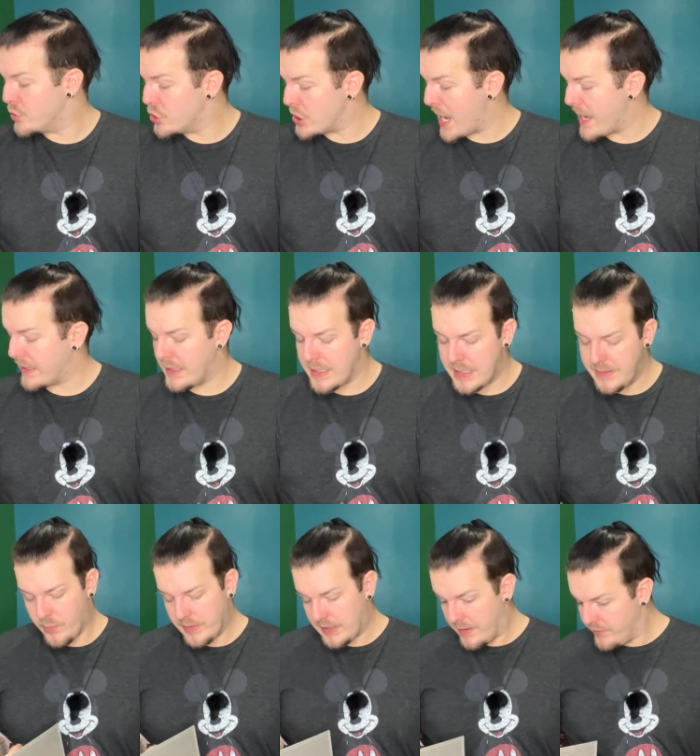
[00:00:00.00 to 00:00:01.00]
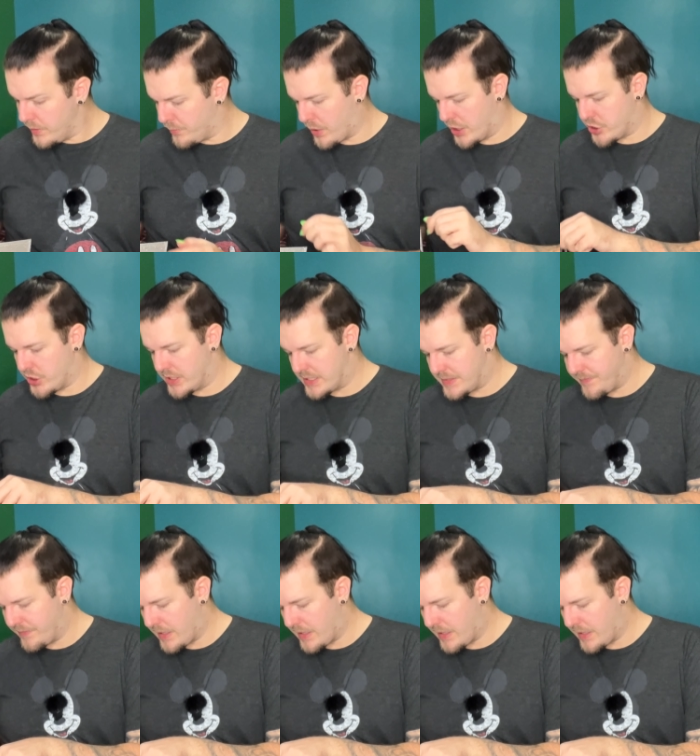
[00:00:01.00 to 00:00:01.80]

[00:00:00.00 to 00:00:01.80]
Jackie, we love your brushes.